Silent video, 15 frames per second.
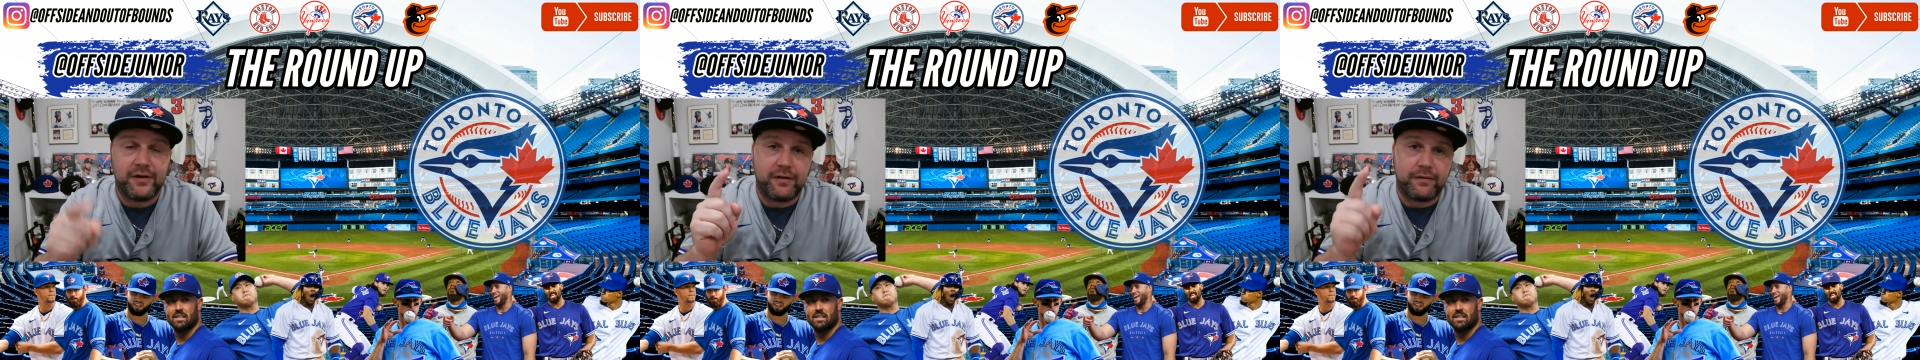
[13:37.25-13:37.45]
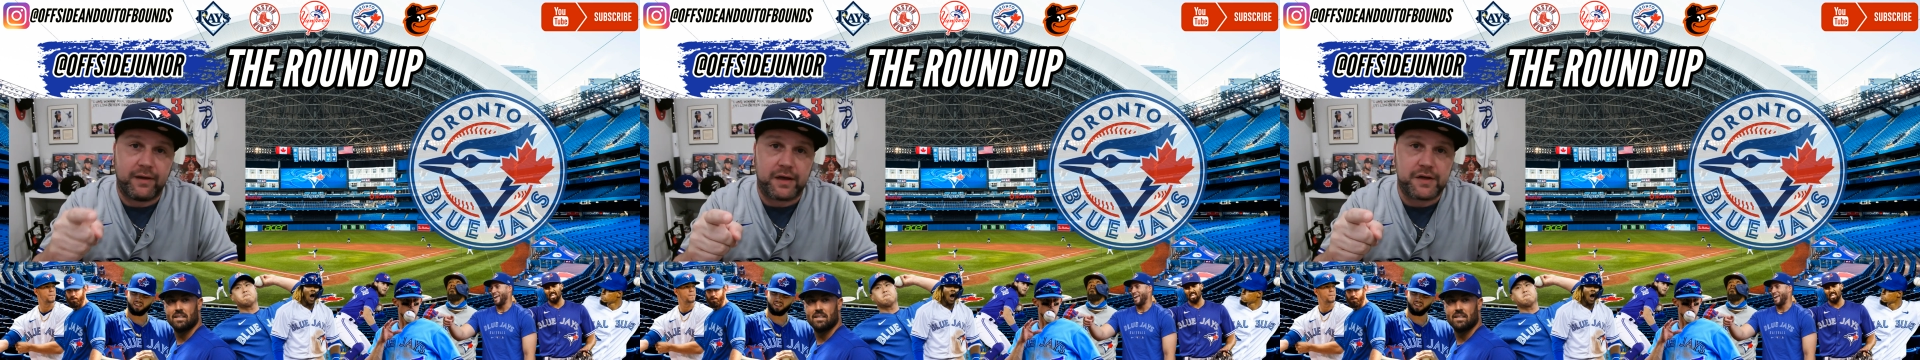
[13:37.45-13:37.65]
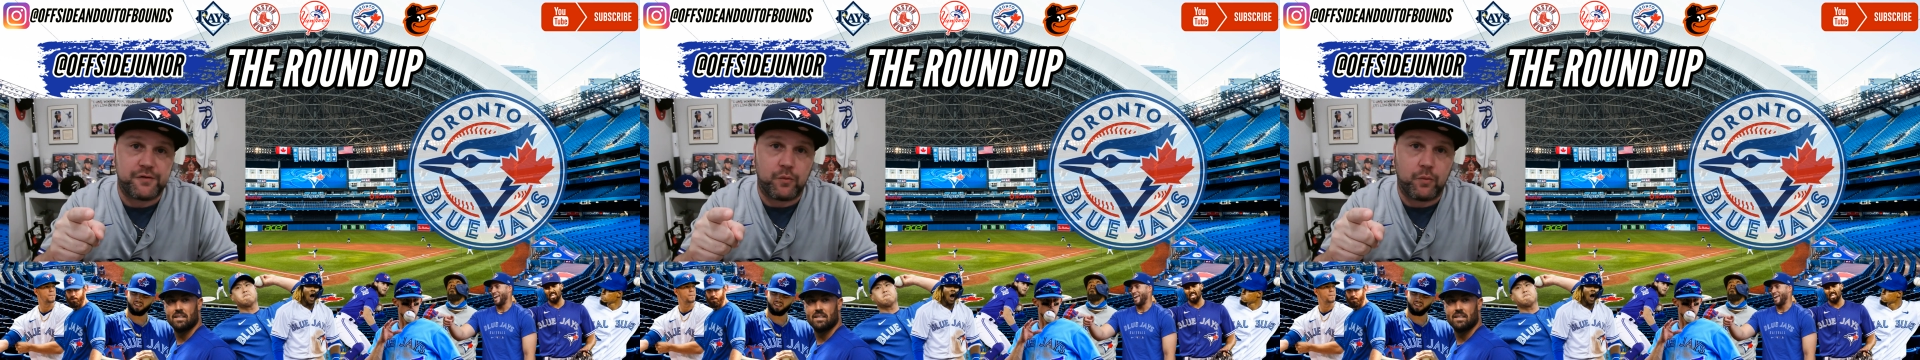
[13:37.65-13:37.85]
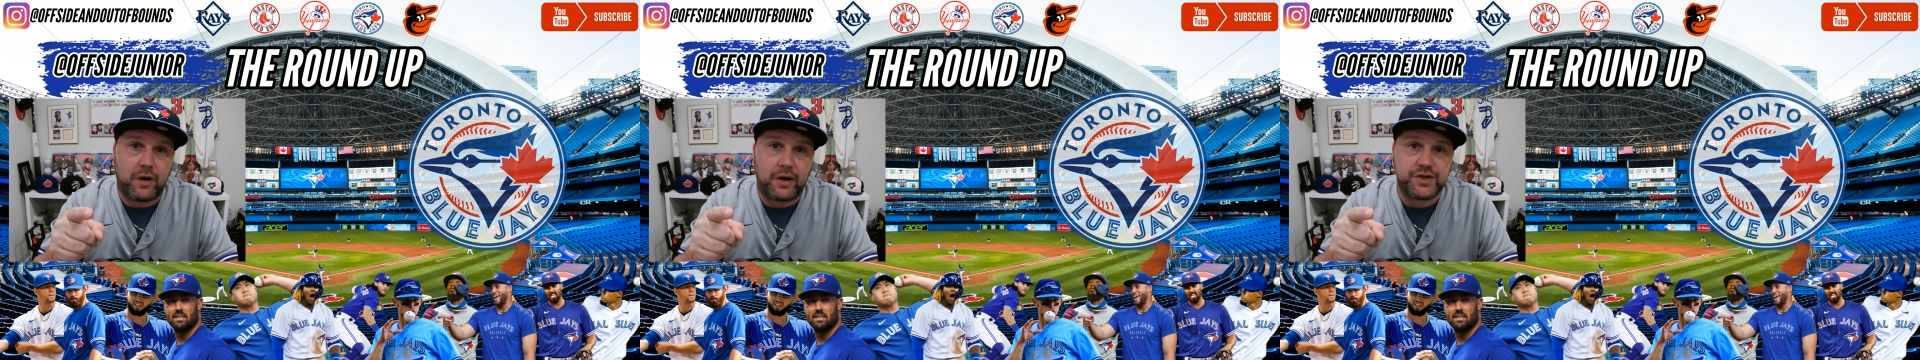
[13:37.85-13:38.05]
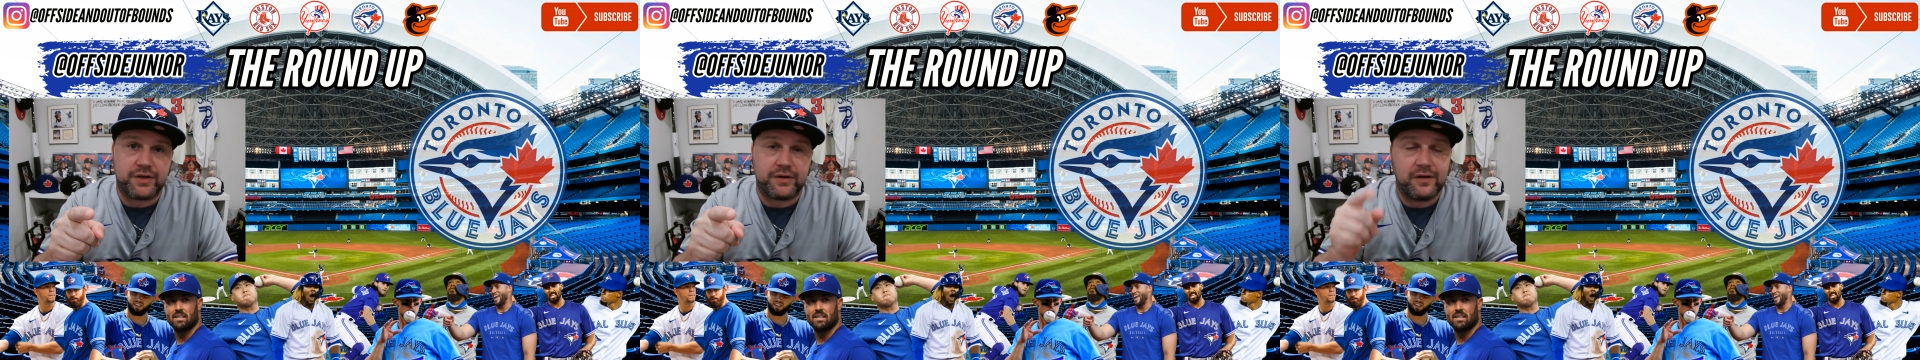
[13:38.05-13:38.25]
Thanks for
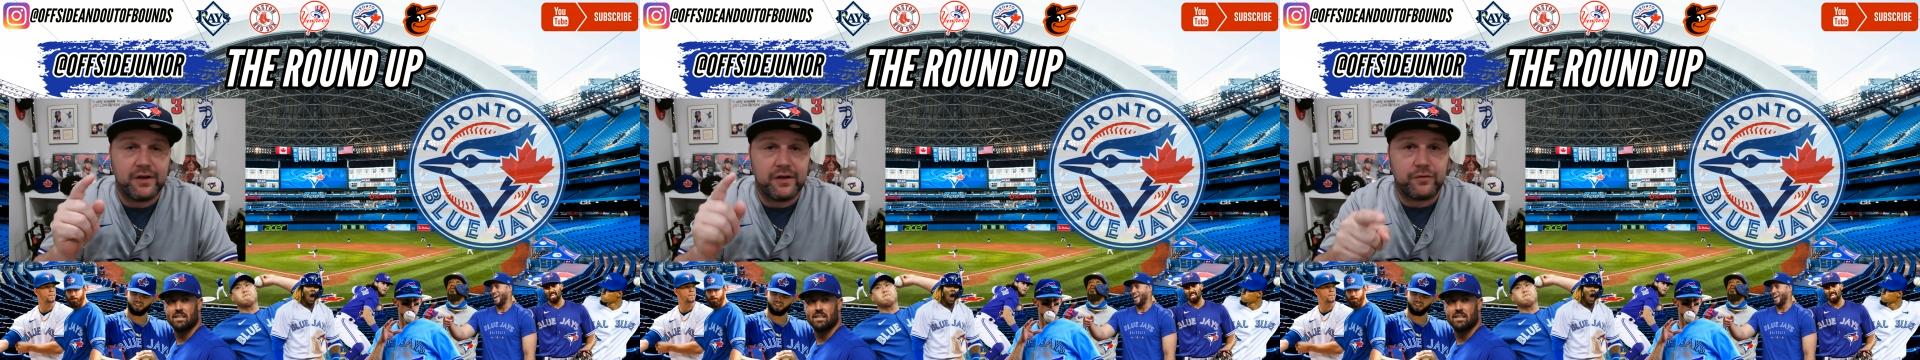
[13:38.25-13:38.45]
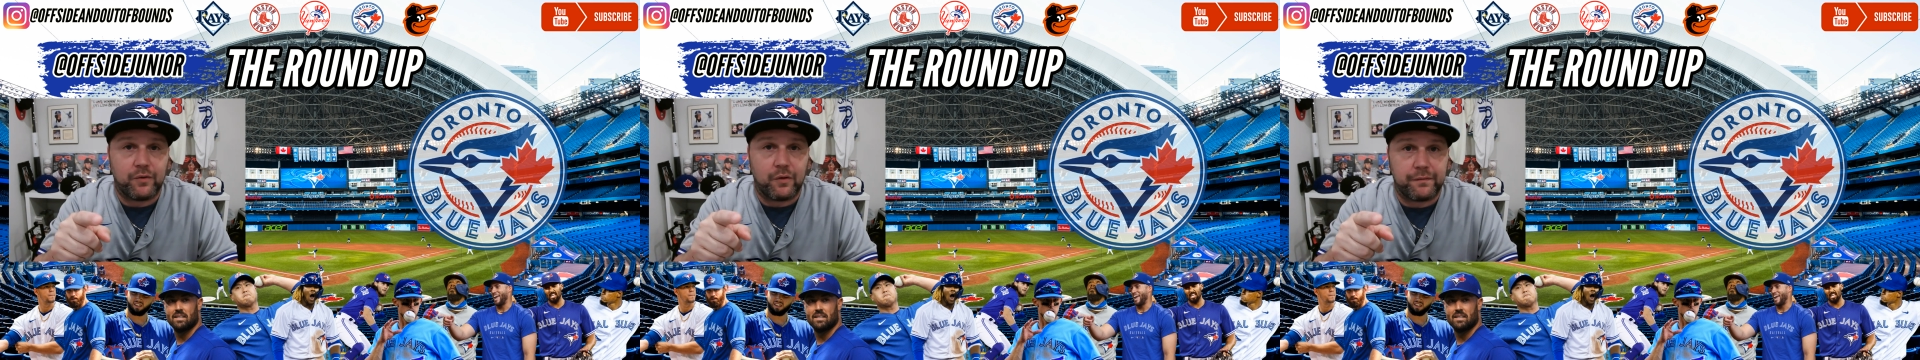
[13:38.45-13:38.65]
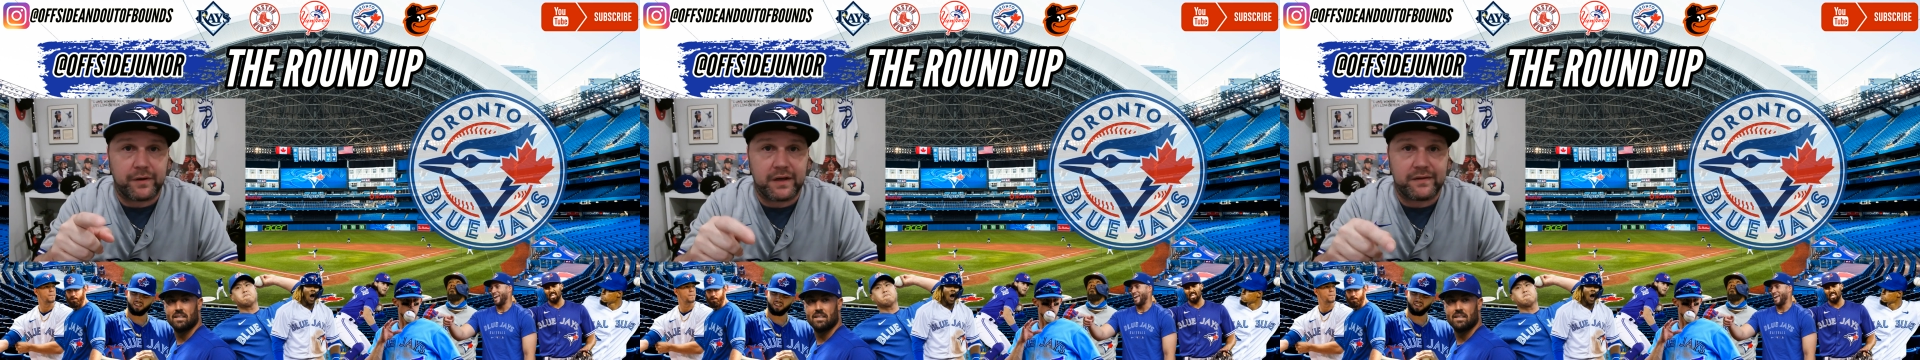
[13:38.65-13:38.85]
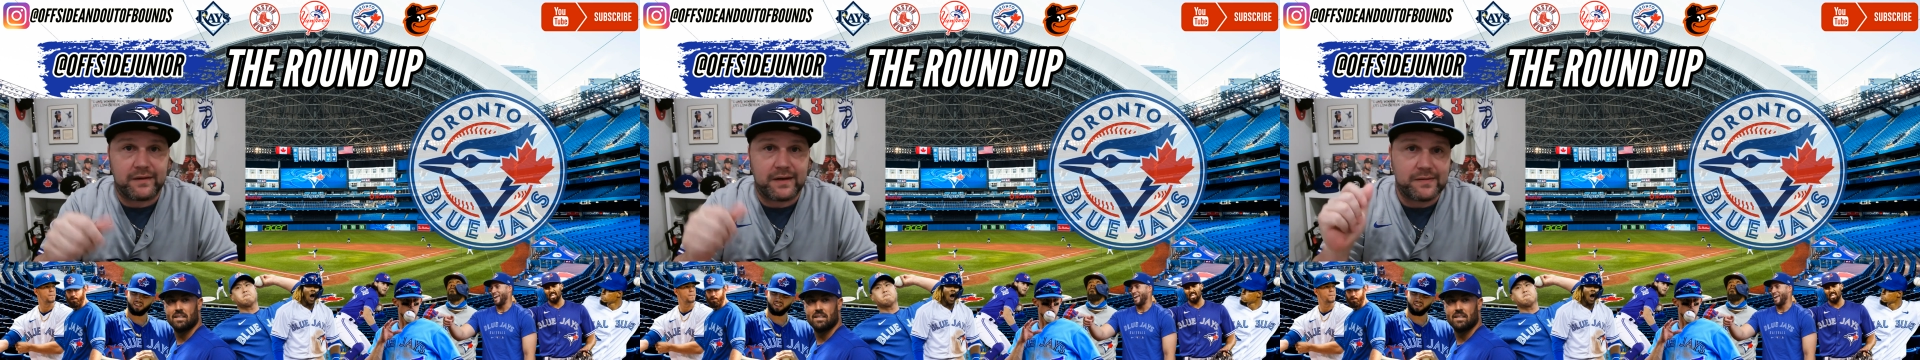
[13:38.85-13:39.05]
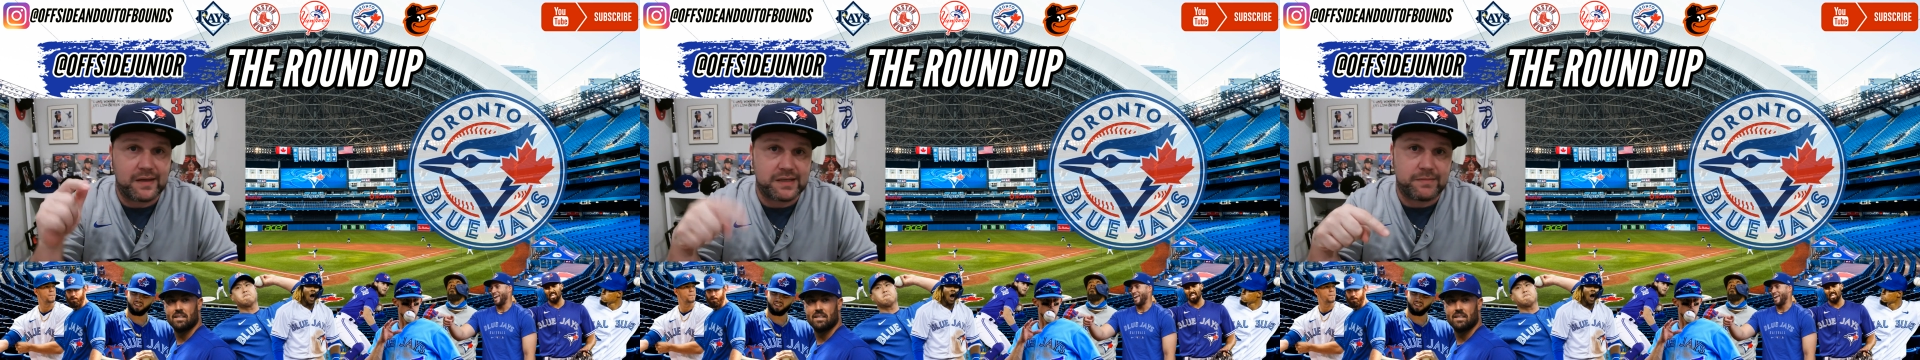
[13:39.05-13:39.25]
watching. Don't forget to
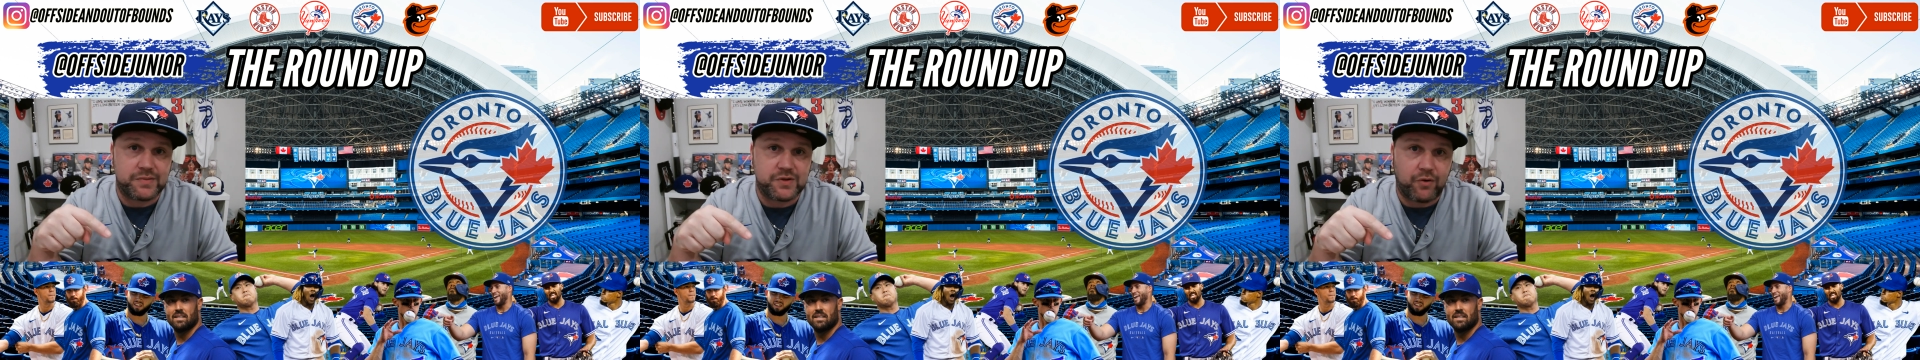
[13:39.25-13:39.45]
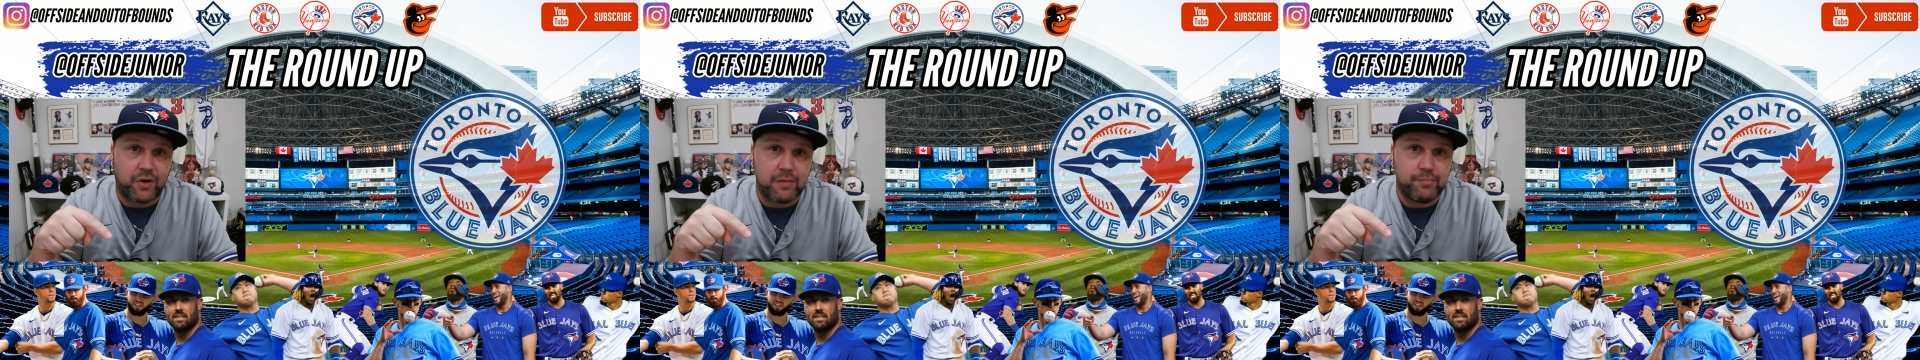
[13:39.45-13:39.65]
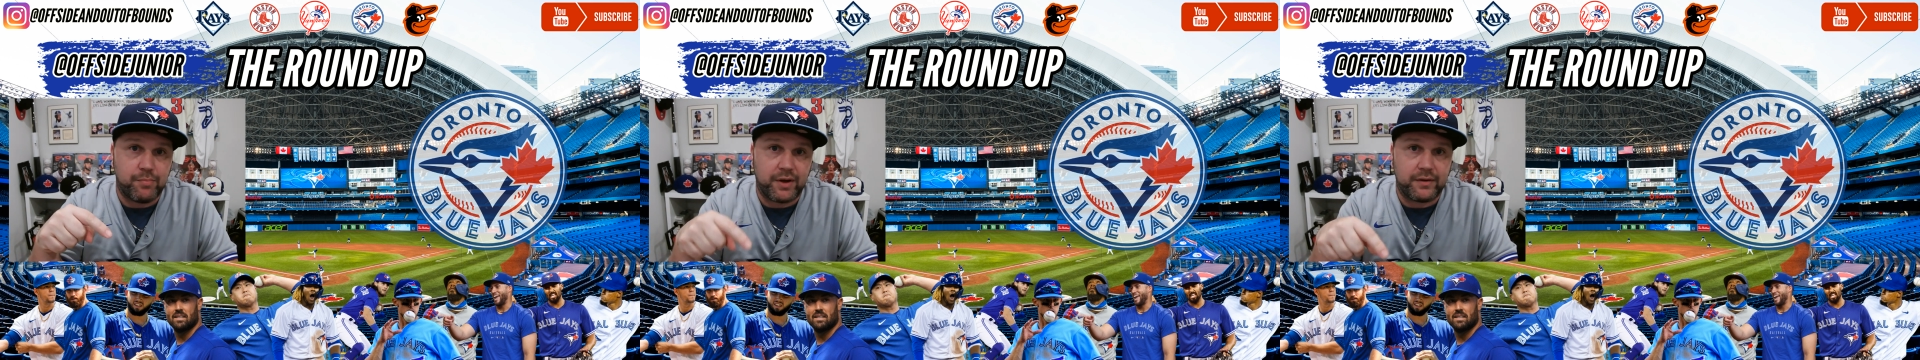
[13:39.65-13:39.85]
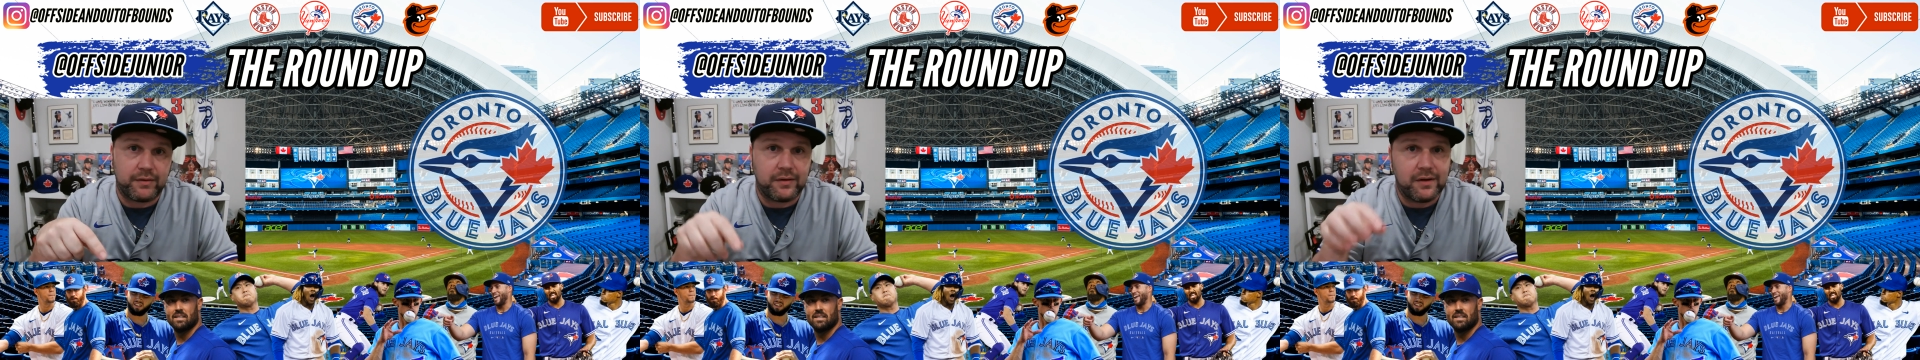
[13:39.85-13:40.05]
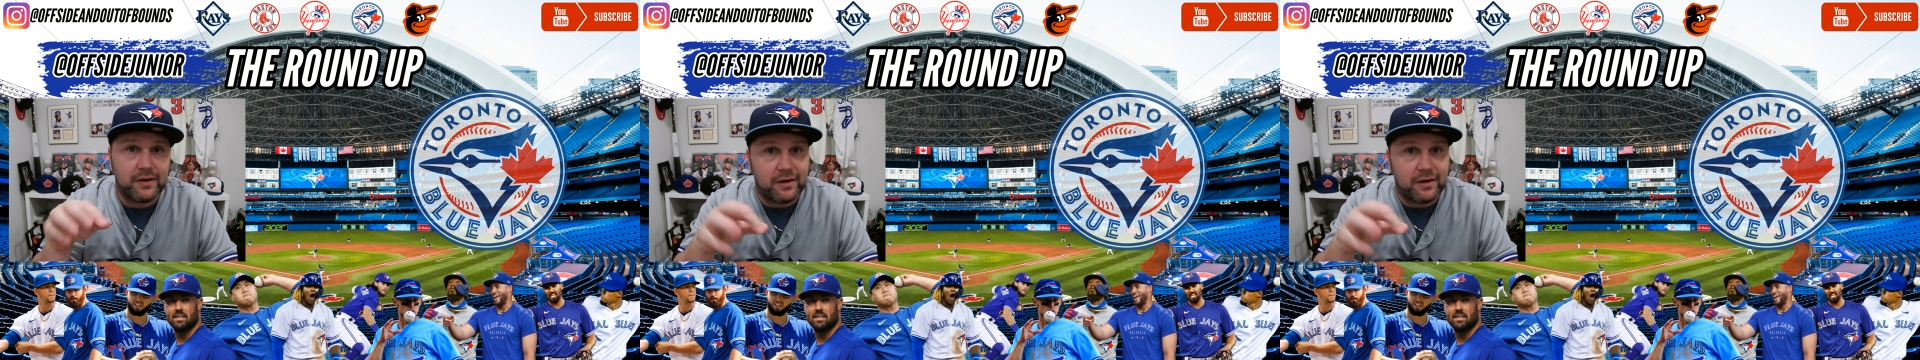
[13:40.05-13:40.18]
hit that subscribe button,